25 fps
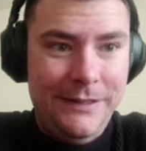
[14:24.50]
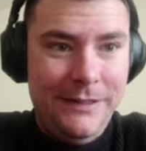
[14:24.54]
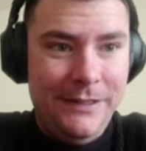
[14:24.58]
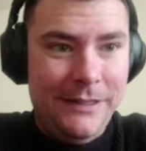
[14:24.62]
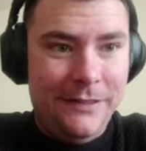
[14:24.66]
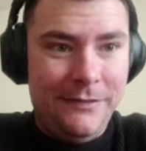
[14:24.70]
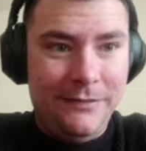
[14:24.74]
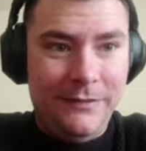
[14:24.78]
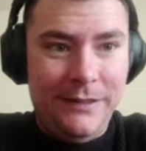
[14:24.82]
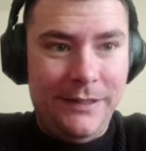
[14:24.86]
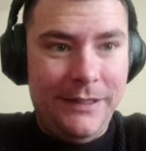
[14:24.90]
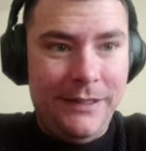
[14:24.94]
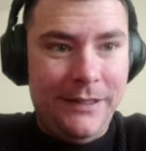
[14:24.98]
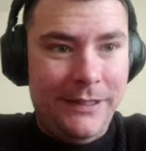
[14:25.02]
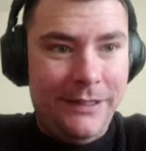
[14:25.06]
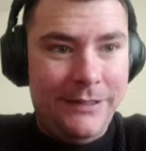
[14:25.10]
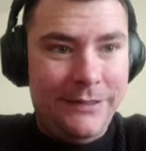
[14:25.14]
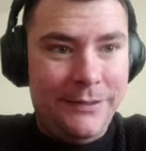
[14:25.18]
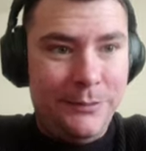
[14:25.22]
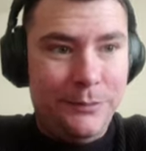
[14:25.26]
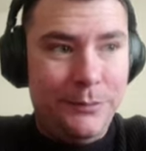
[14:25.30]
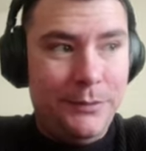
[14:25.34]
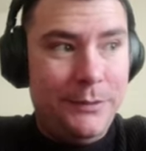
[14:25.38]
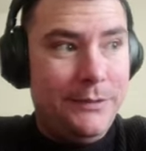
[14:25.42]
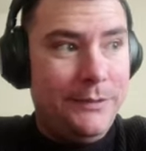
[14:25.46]
even I had
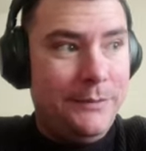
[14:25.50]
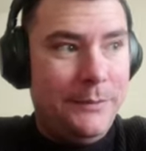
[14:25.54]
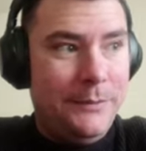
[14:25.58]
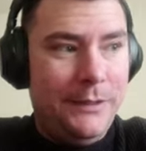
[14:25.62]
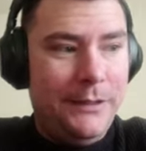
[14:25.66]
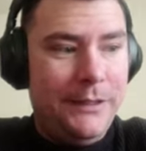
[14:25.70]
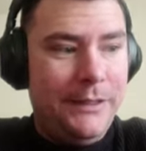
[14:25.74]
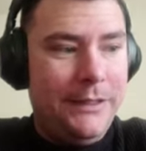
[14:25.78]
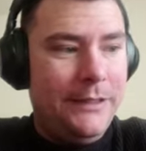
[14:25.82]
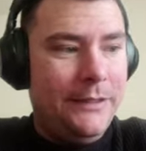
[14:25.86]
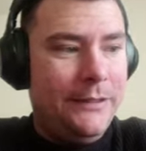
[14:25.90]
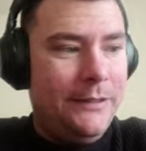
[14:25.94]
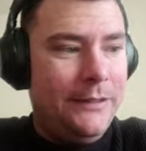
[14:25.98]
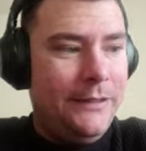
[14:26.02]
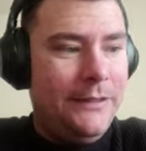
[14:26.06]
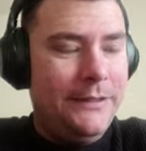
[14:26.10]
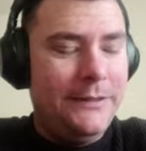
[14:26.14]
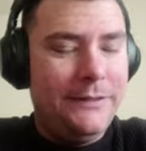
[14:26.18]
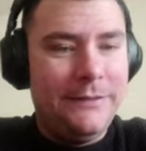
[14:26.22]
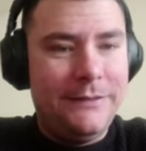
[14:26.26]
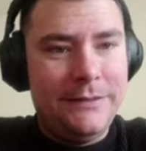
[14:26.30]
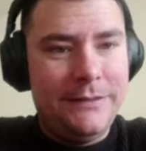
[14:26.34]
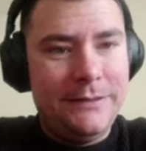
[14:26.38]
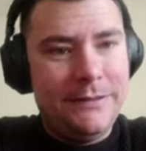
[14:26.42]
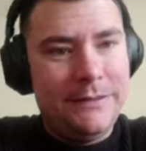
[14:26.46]
to put money on it,
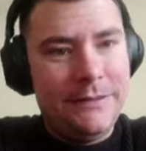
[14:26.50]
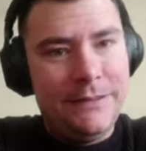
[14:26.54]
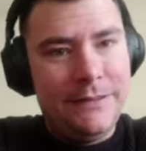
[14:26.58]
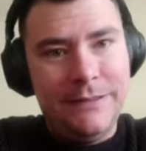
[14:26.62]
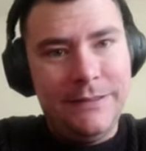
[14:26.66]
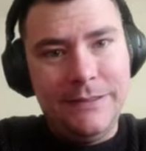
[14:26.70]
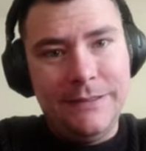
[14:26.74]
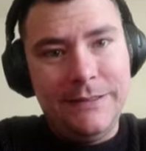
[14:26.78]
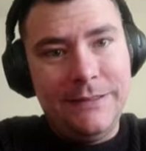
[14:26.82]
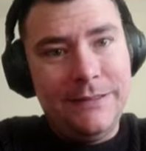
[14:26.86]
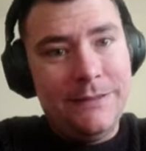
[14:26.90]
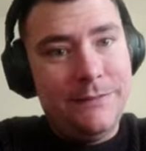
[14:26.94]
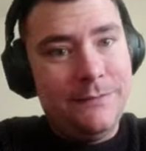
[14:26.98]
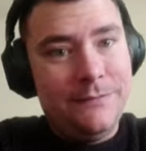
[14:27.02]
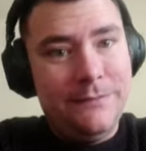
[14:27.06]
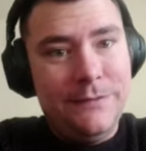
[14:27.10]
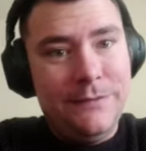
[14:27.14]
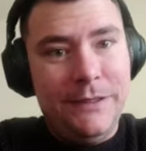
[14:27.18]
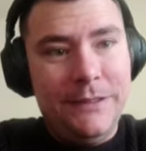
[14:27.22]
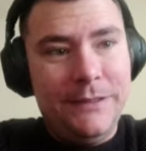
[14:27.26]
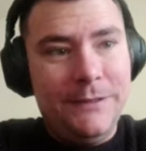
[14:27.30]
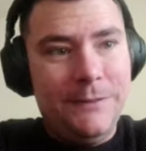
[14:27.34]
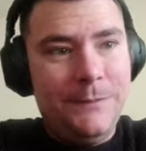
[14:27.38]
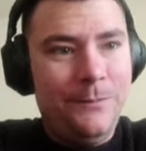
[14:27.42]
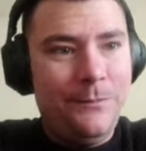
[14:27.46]
because,
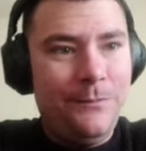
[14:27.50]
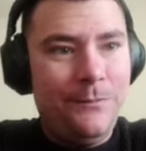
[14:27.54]
well.